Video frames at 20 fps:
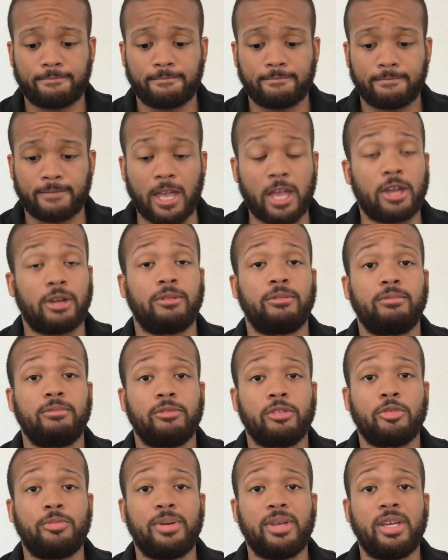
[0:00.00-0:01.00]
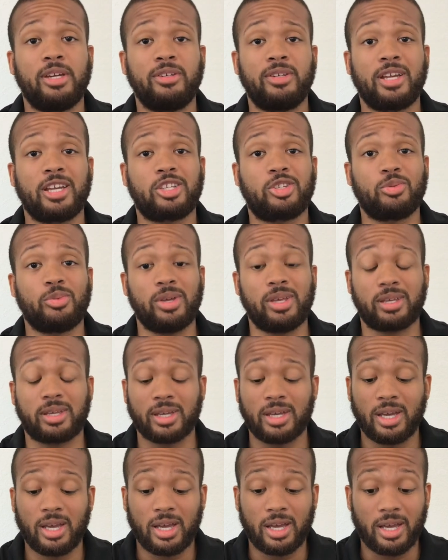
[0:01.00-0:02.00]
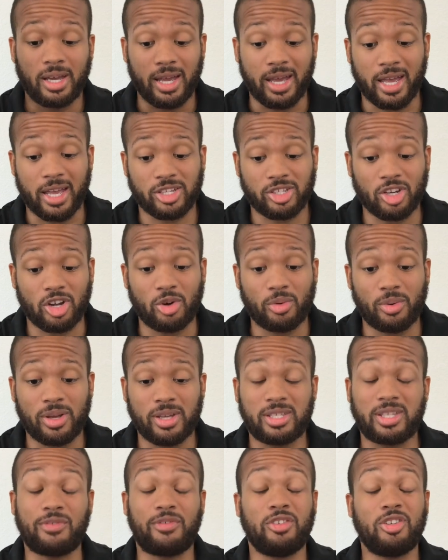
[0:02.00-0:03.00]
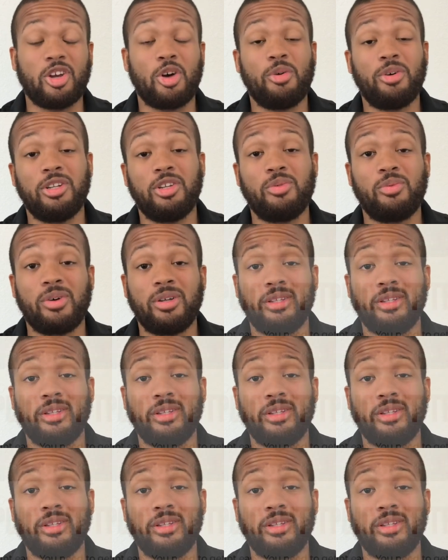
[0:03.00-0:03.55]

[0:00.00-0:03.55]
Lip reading: Hey, we'll be here next week. As always, if you know anyone